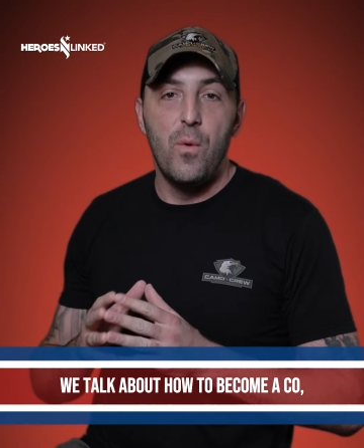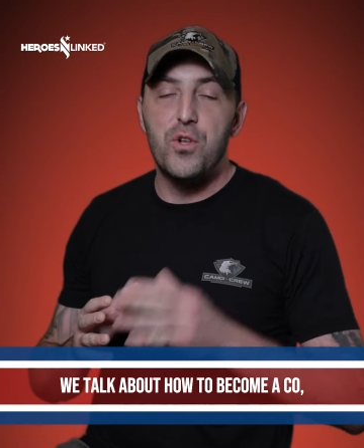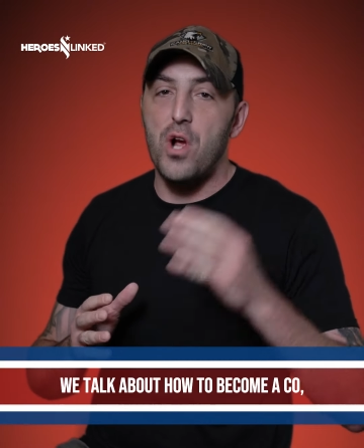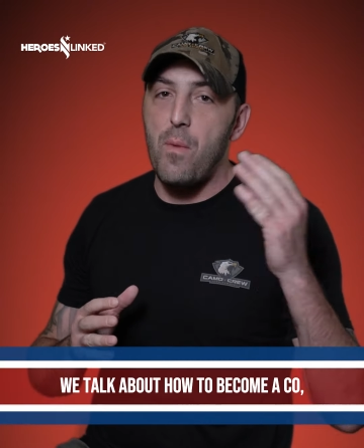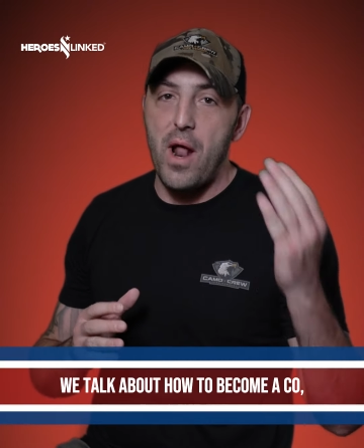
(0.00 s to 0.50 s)

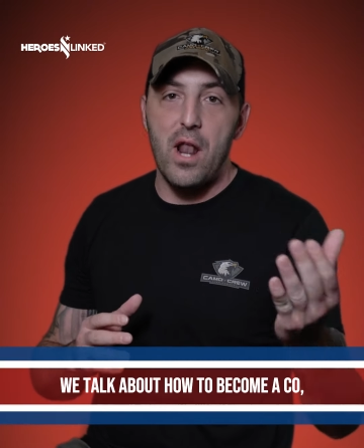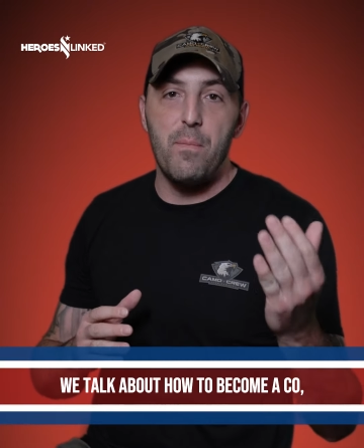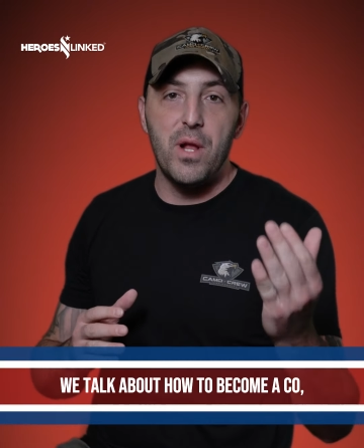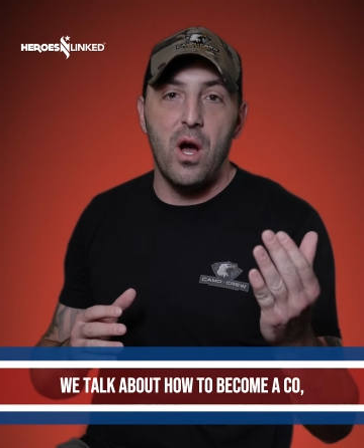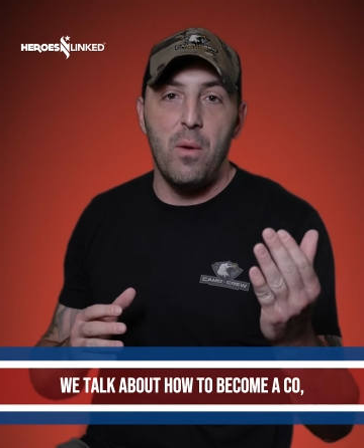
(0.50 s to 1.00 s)
We talk about how
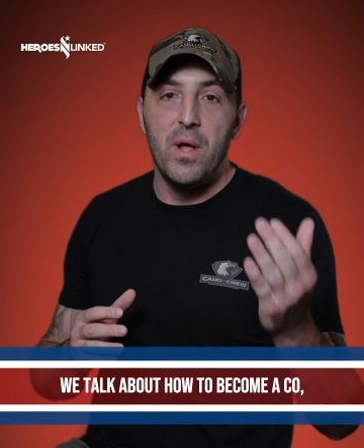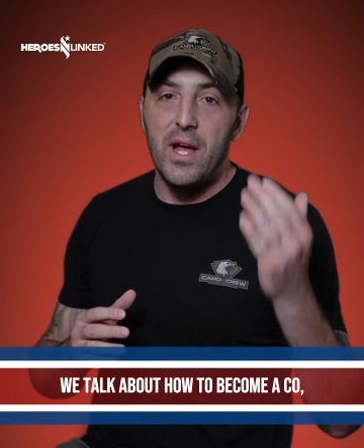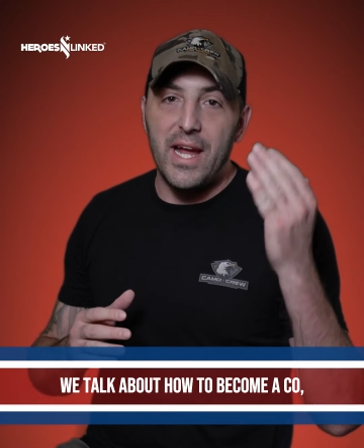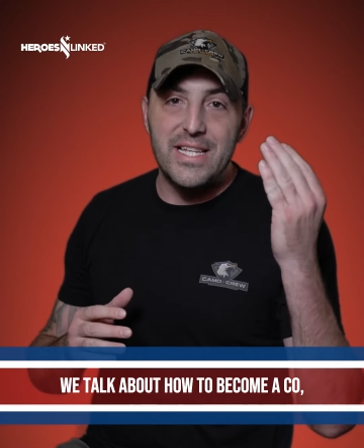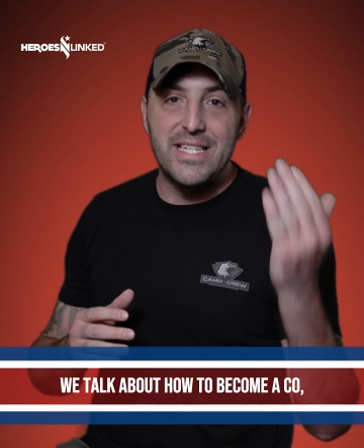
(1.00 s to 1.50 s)
to become
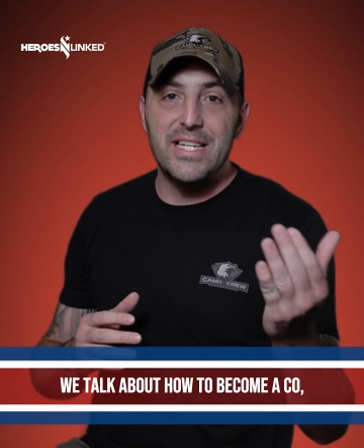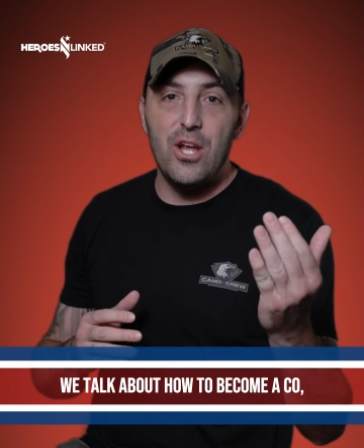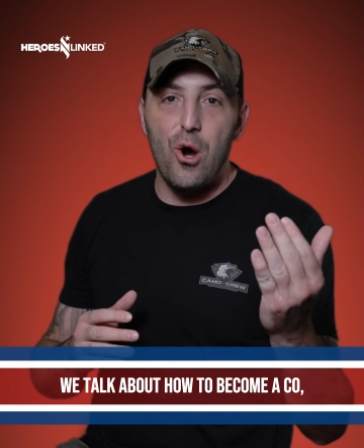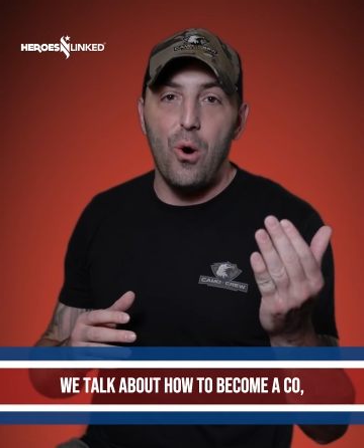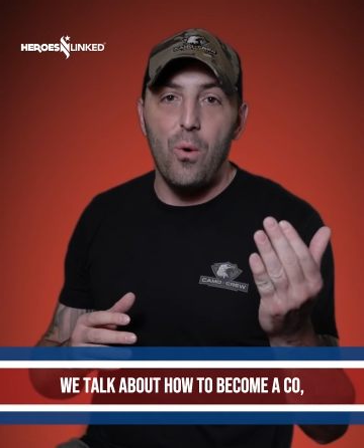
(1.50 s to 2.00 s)
a
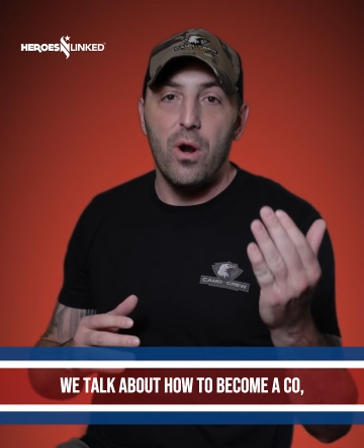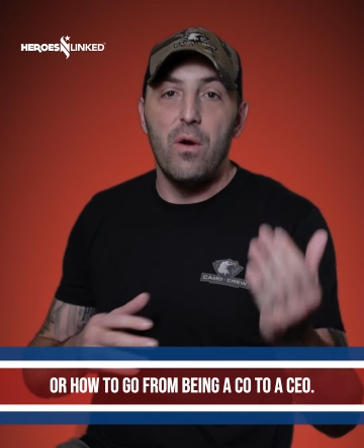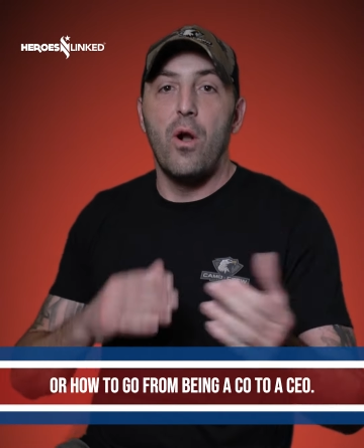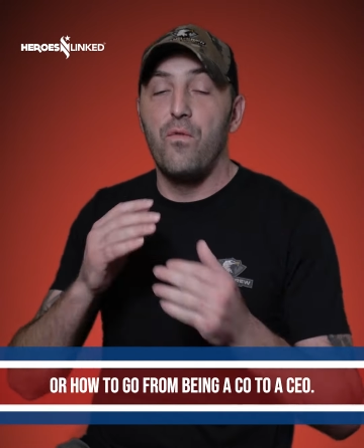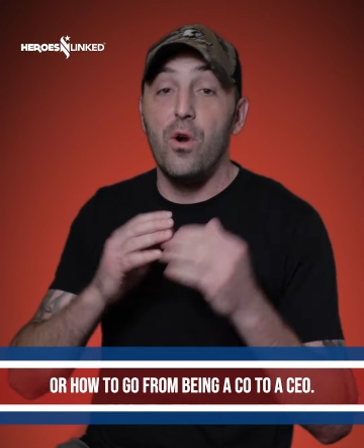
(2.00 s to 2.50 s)
CO,
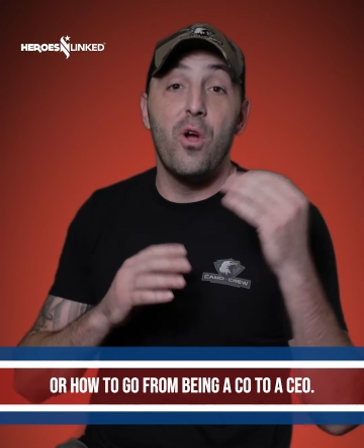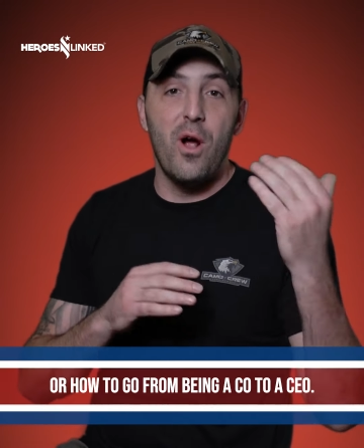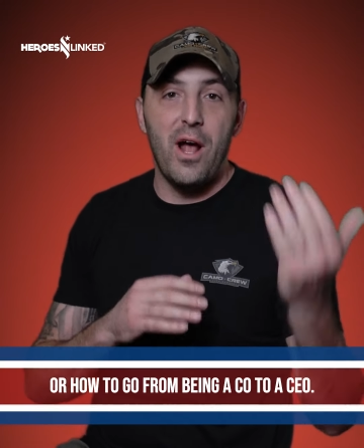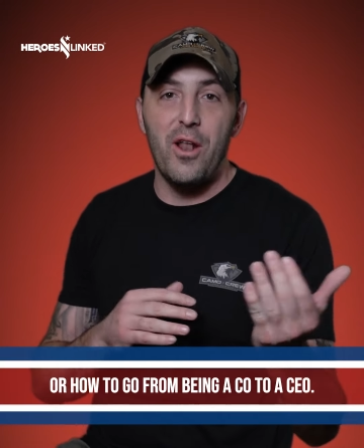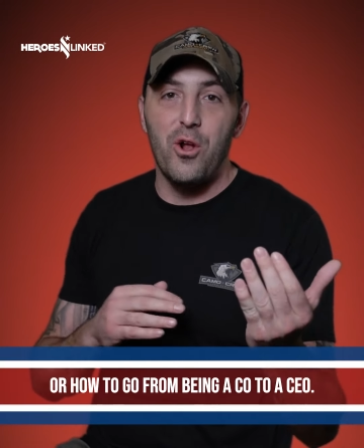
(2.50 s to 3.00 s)
or
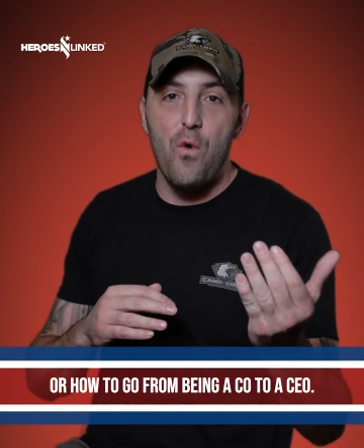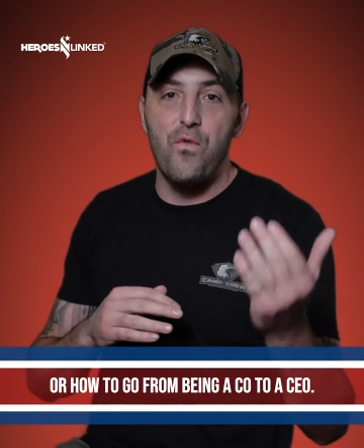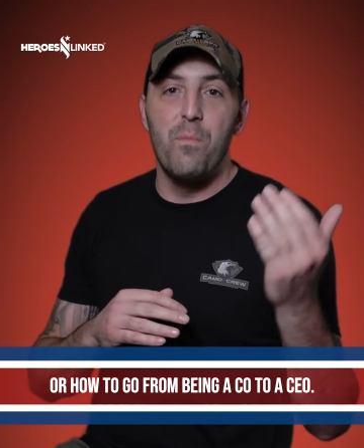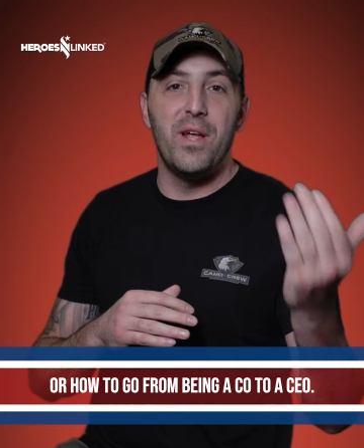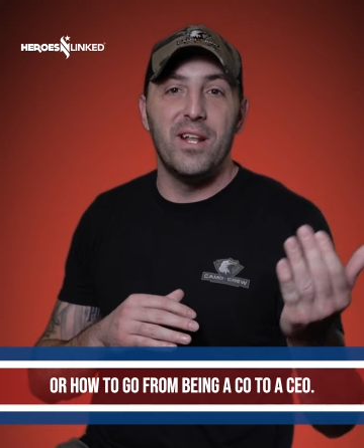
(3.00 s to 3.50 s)
how to go
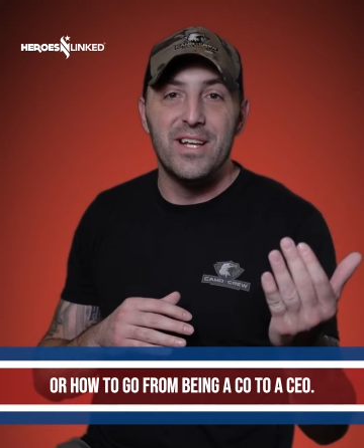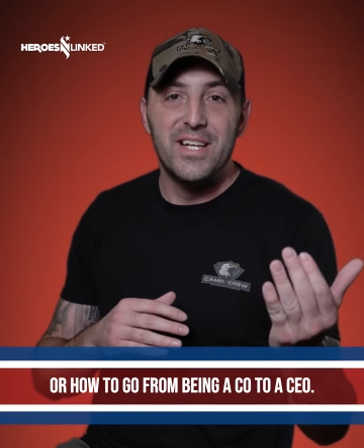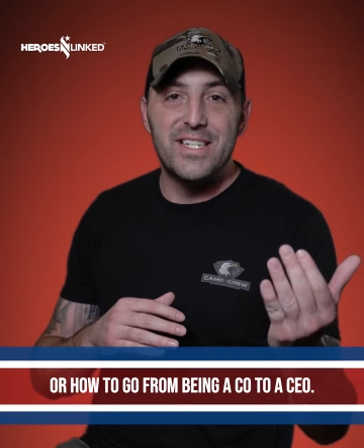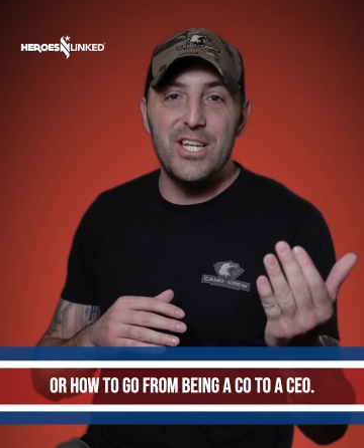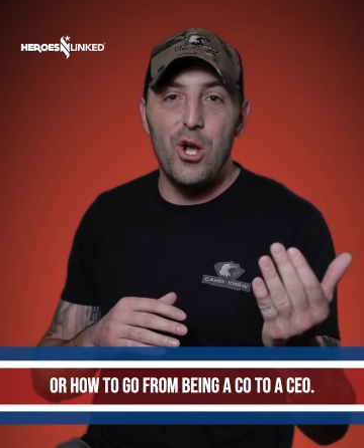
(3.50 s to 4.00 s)
from being a
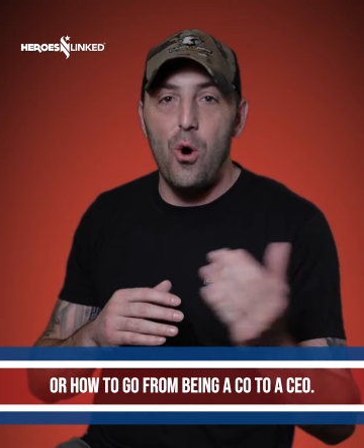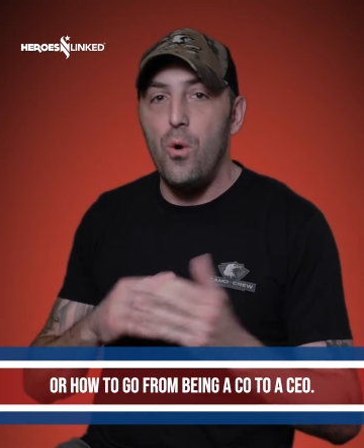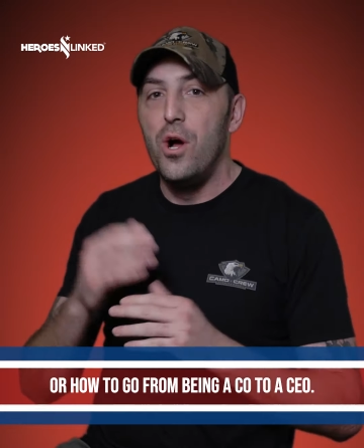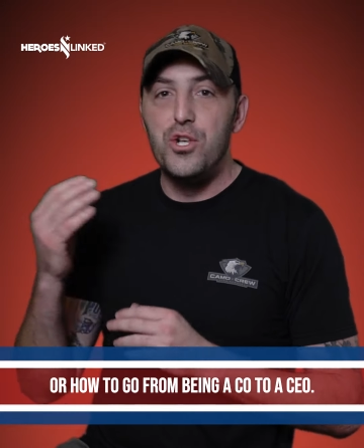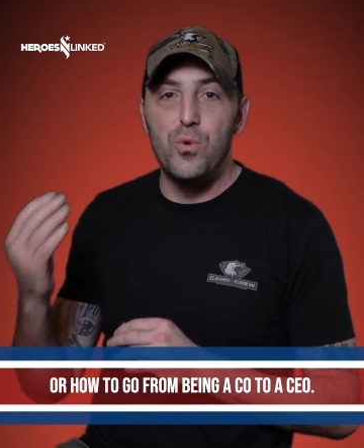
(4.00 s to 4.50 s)

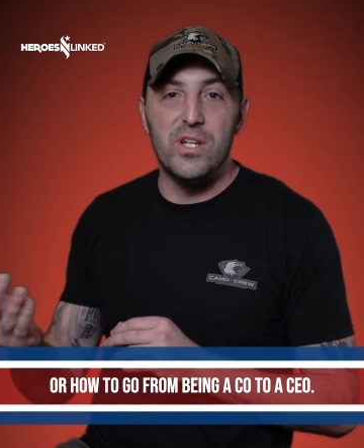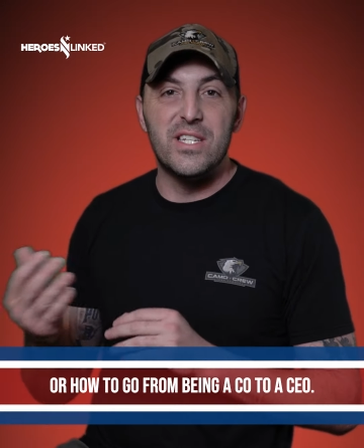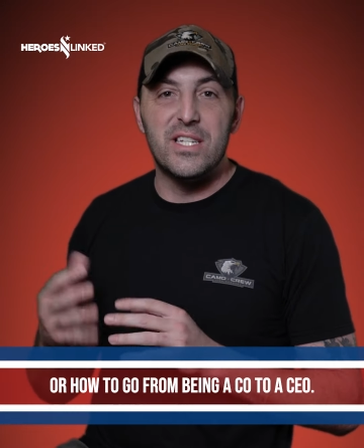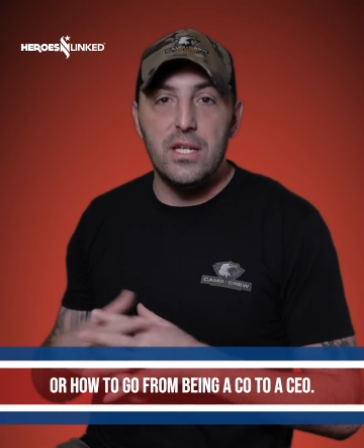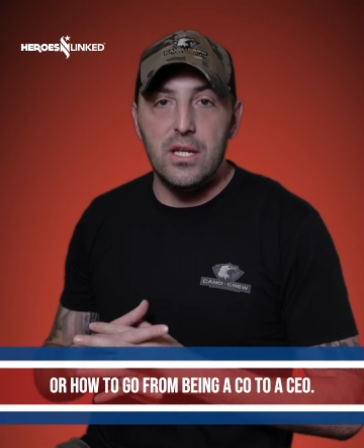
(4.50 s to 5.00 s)
CO to a
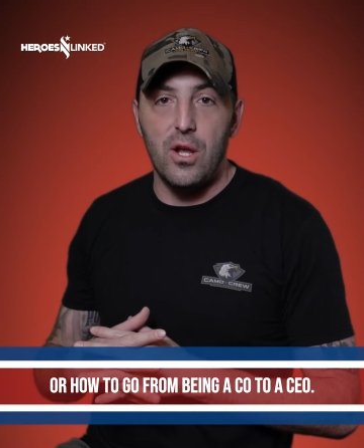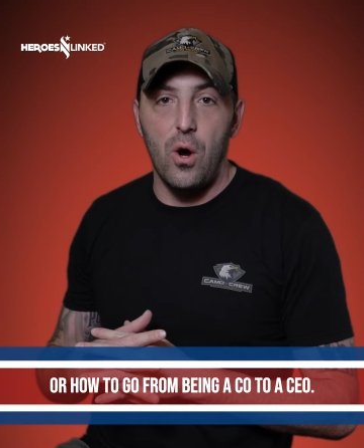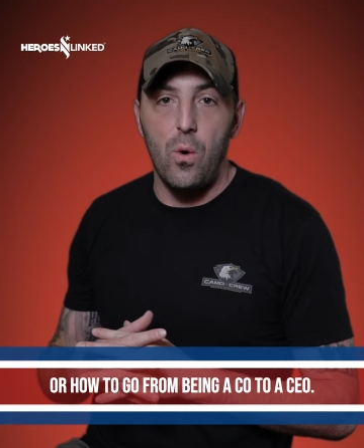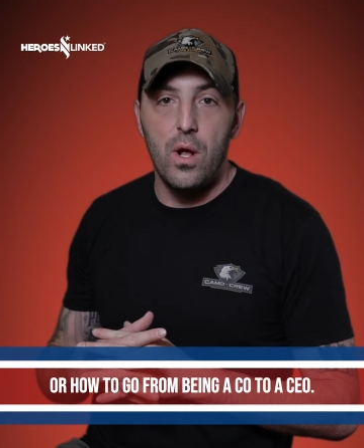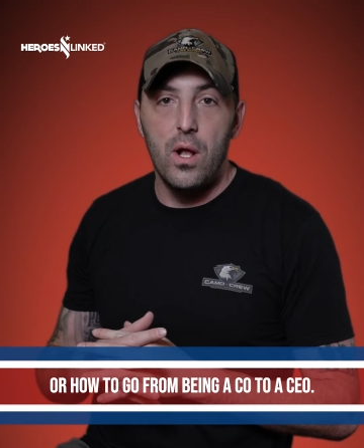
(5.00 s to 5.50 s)

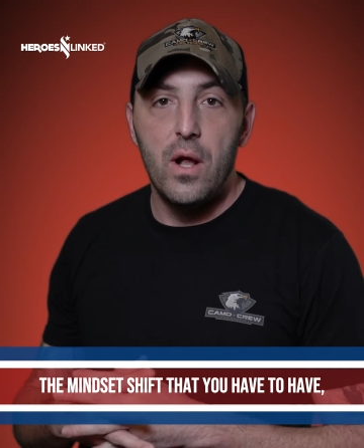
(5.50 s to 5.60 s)
CEO.